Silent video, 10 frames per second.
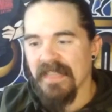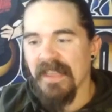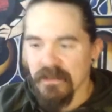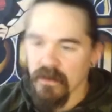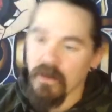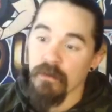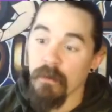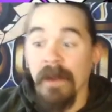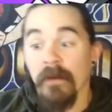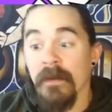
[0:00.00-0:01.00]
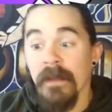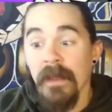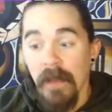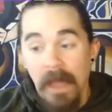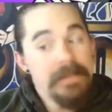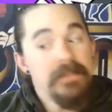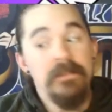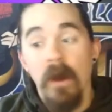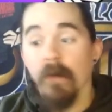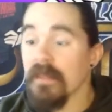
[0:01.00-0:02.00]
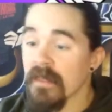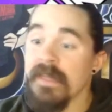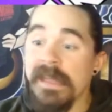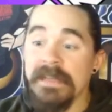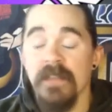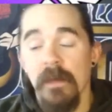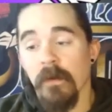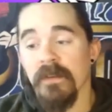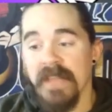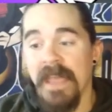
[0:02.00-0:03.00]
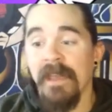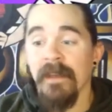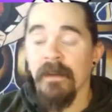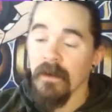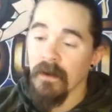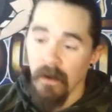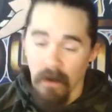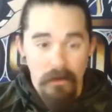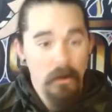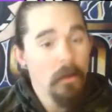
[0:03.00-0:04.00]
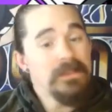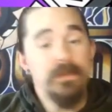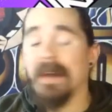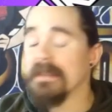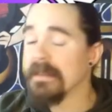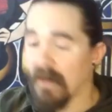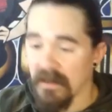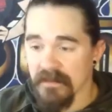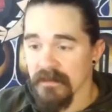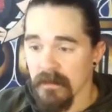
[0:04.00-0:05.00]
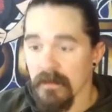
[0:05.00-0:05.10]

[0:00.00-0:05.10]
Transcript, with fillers: things on the record and to know that the things that we're saying are going to outlive us.